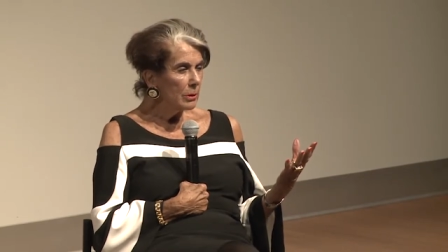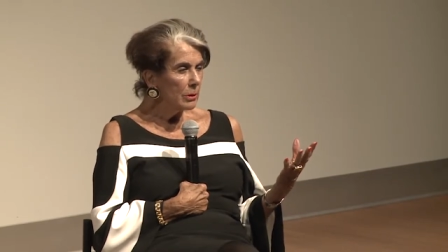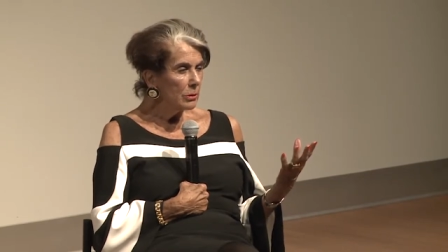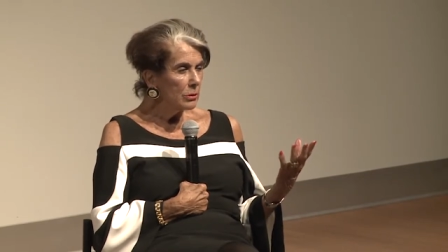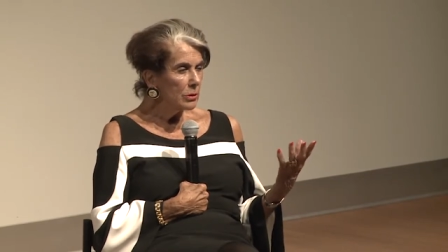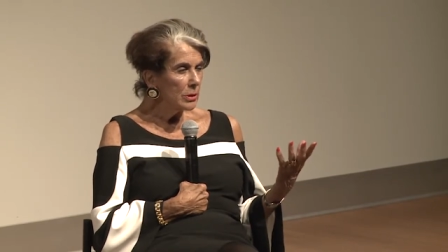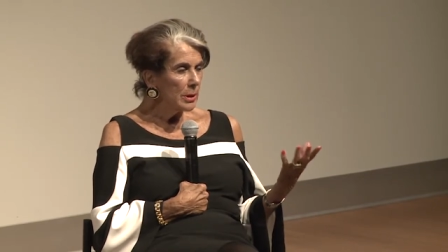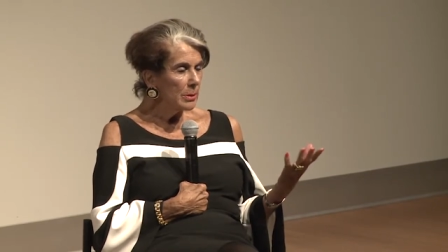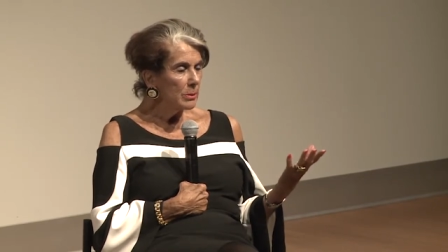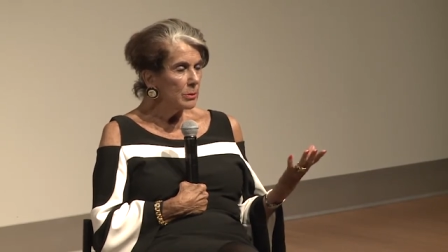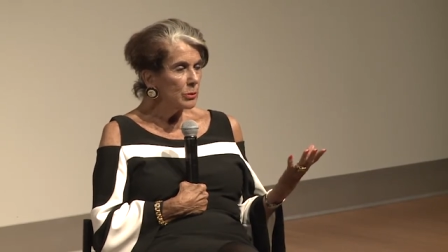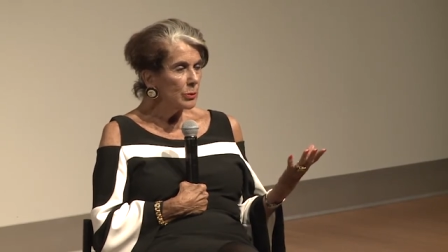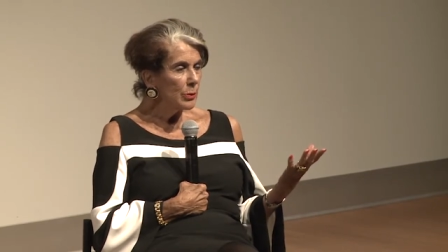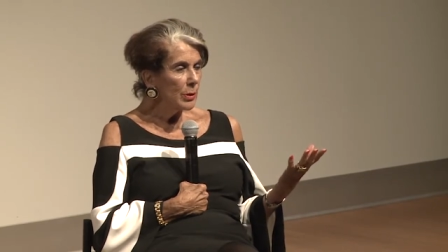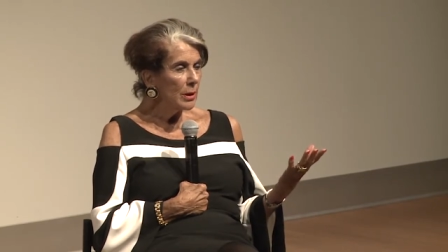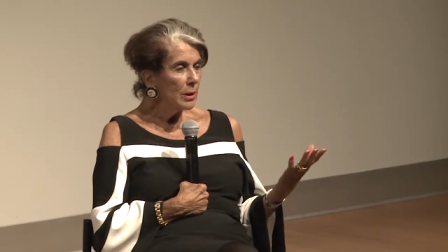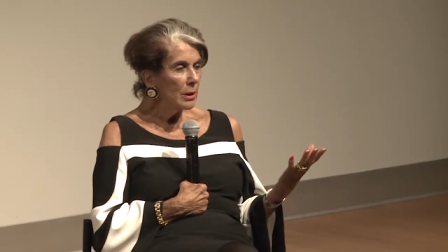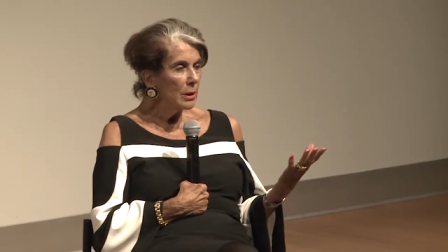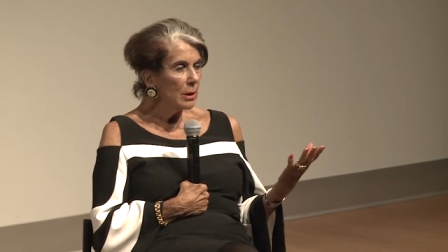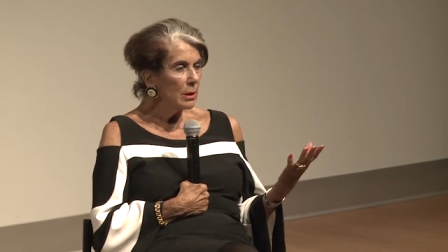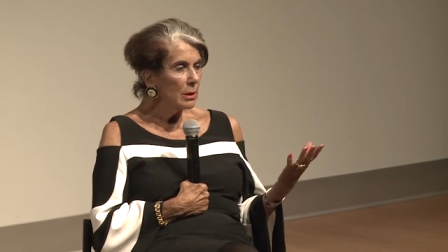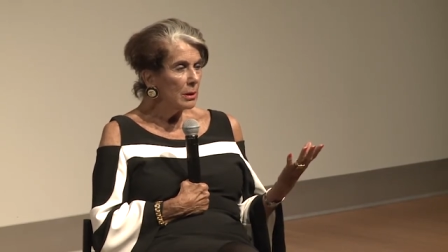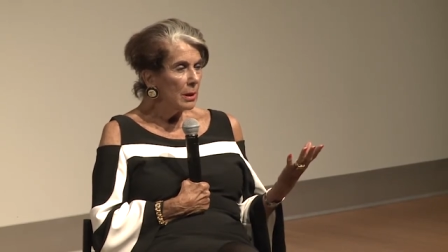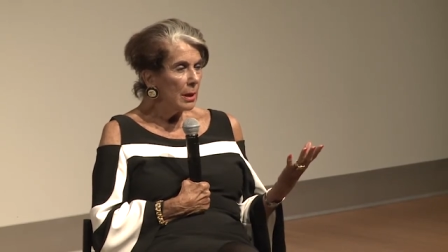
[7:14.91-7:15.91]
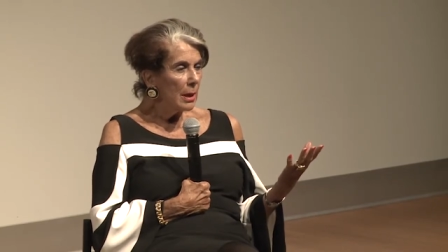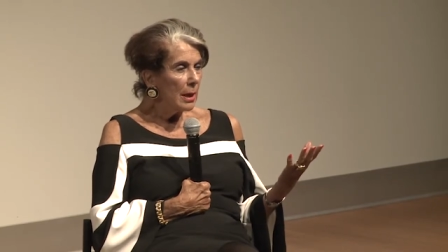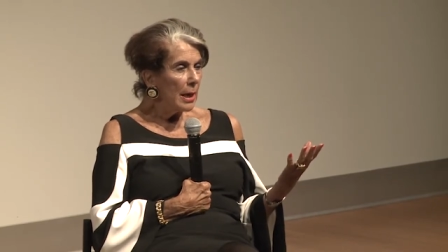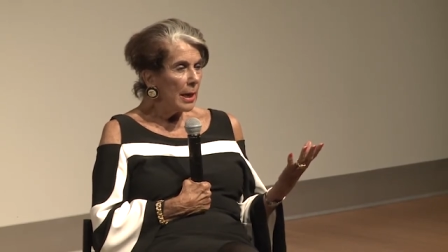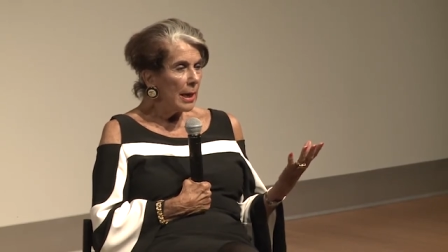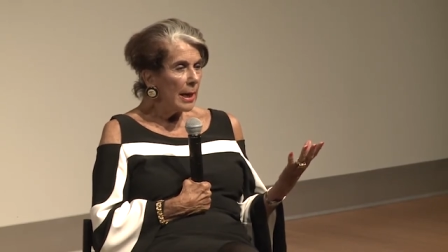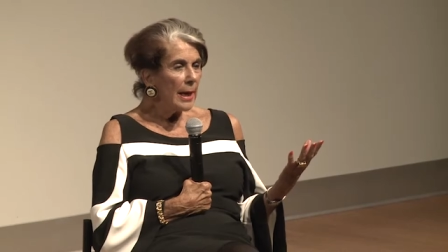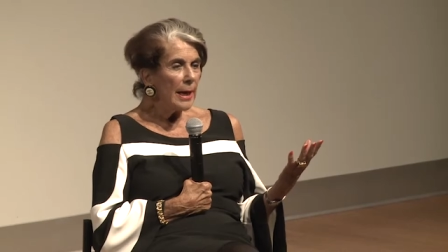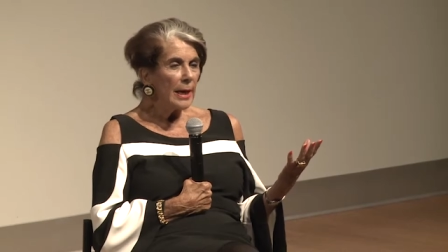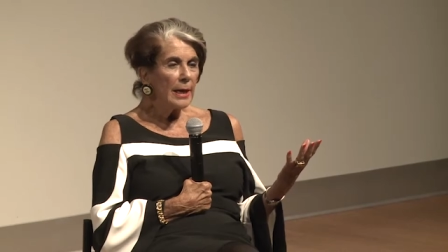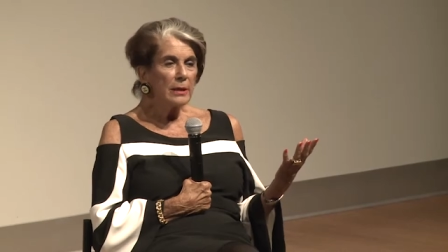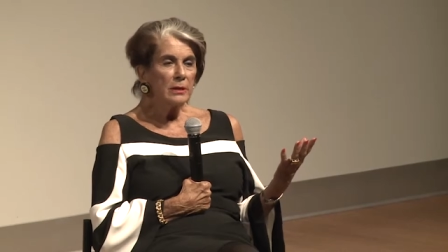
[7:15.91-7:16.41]
James Whale
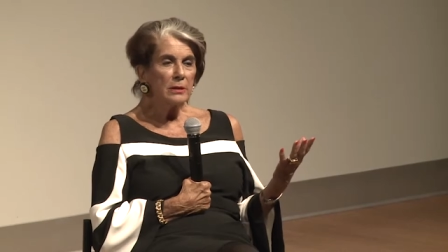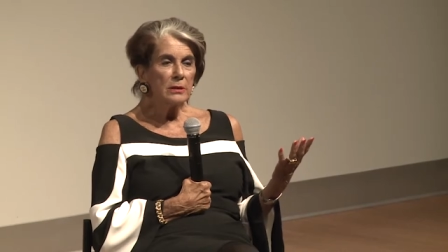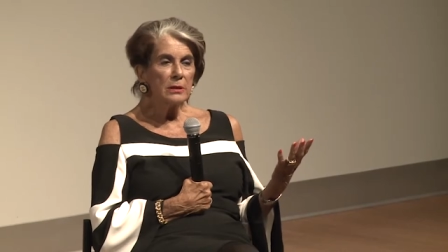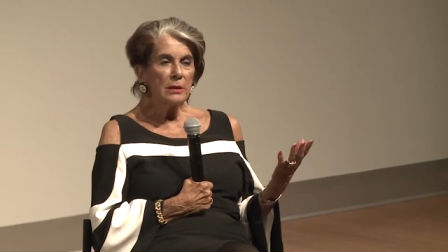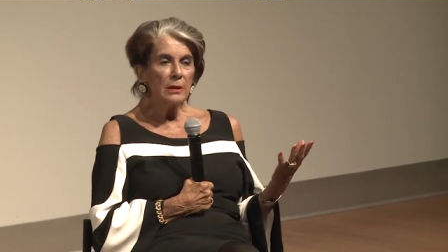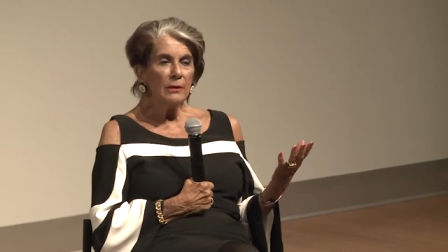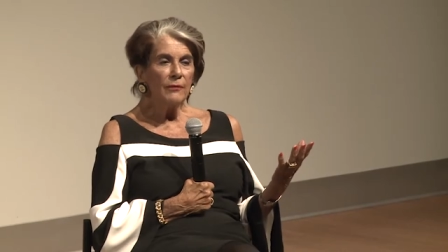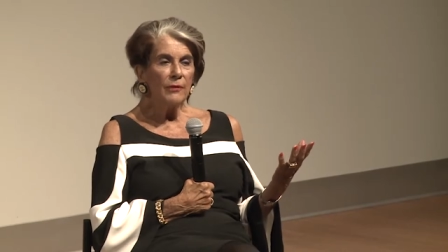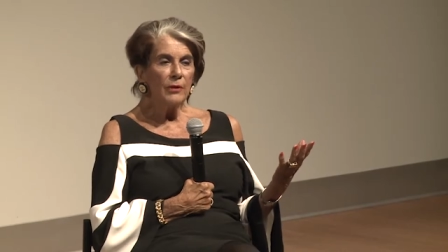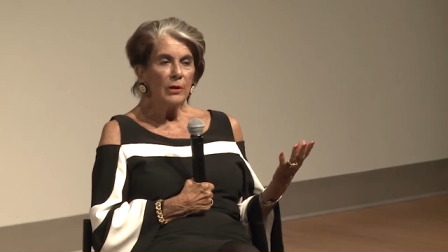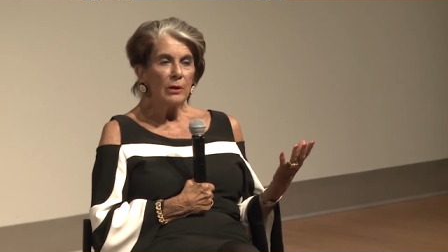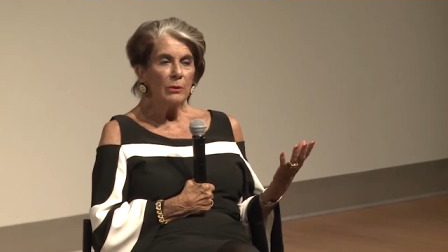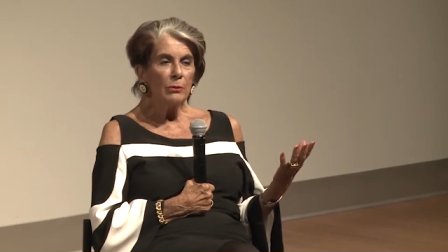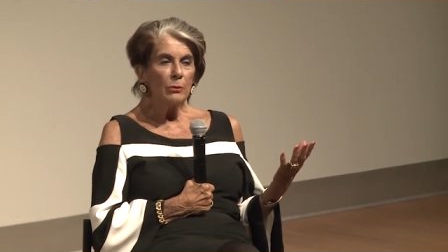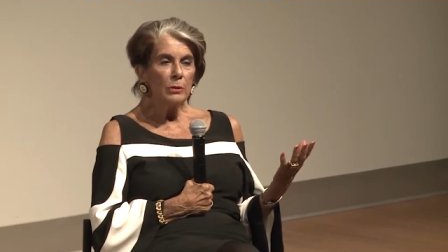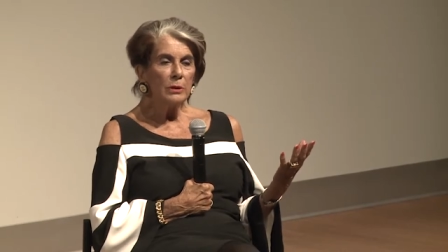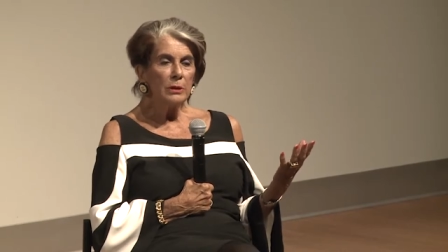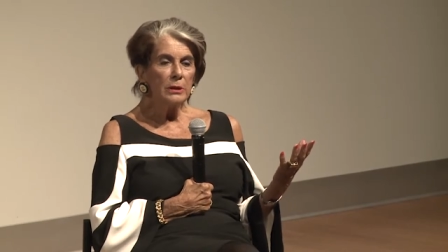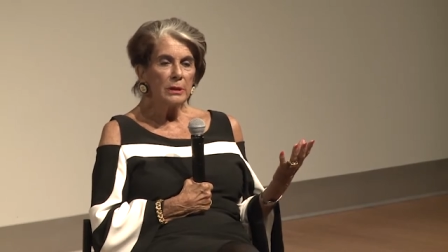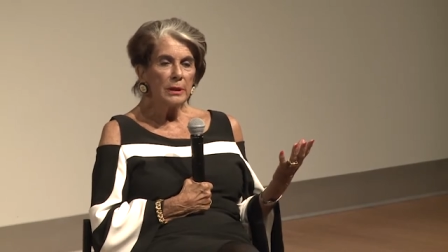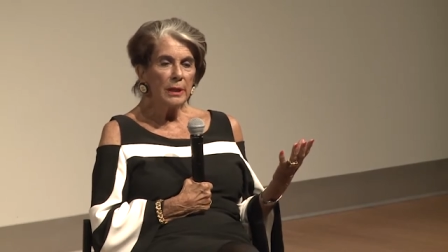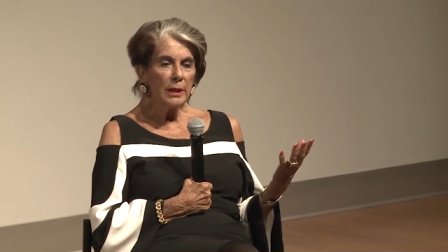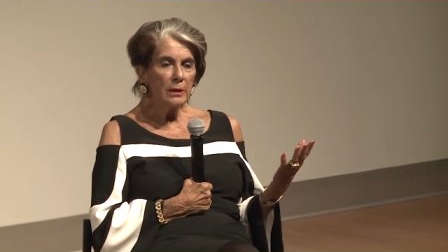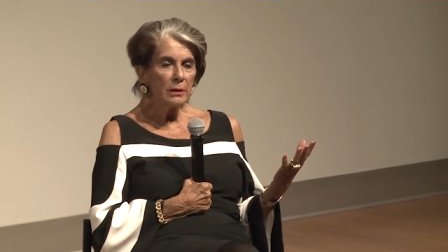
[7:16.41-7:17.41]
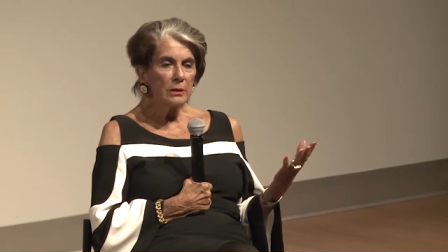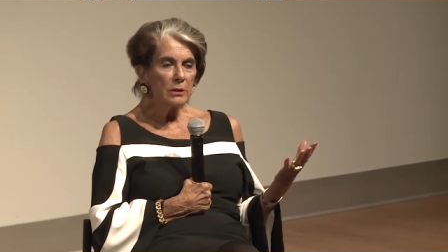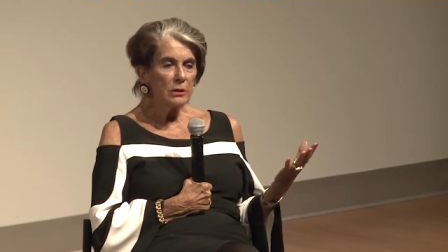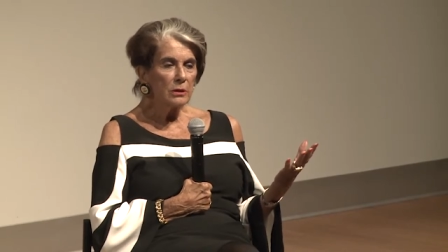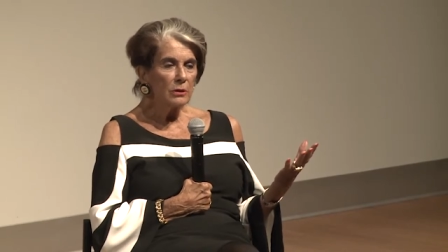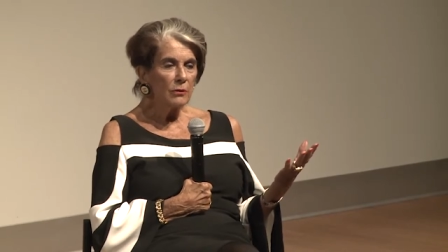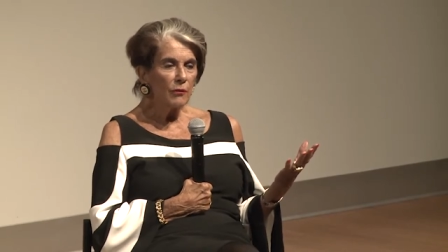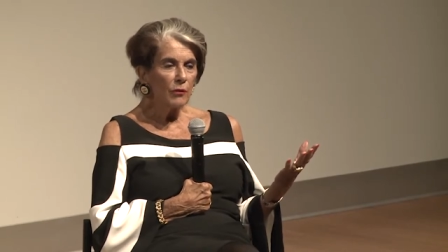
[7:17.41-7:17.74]
asked if he would test